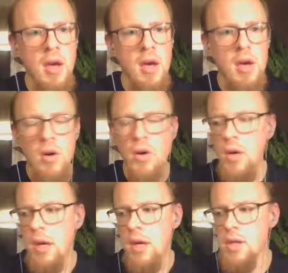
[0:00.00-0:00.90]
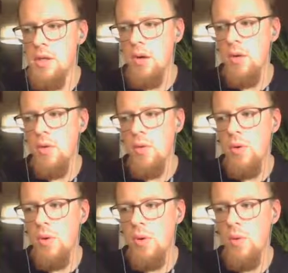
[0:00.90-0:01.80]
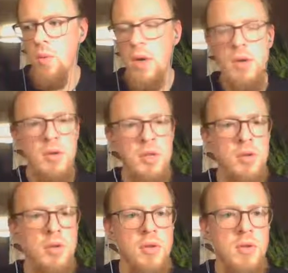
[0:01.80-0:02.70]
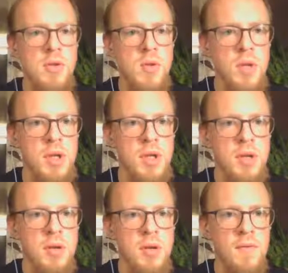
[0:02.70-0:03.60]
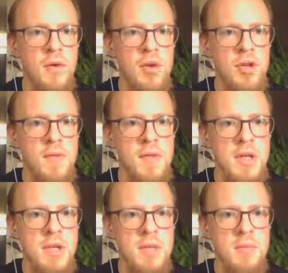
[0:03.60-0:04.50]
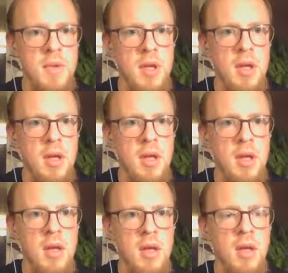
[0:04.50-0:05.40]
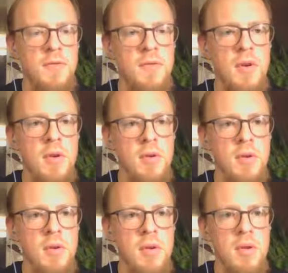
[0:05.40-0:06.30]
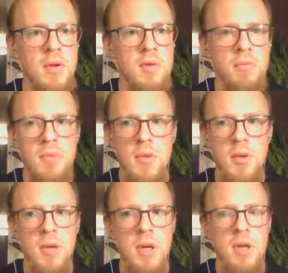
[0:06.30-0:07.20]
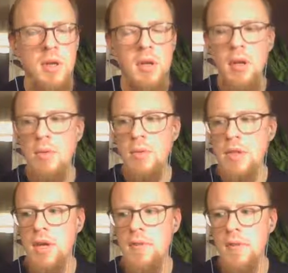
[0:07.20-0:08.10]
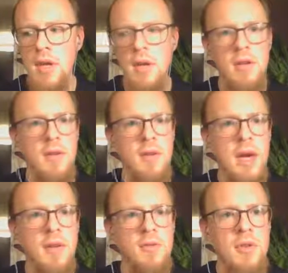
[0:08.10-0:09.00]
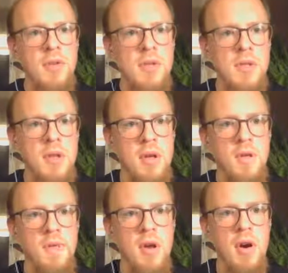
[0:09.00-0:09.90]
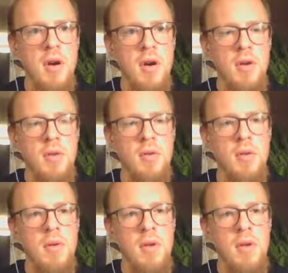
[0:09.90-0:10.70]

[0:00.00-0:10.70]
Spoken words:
Okay, so when should you use which version of this? If you're doing global stuff, then you have to use the var or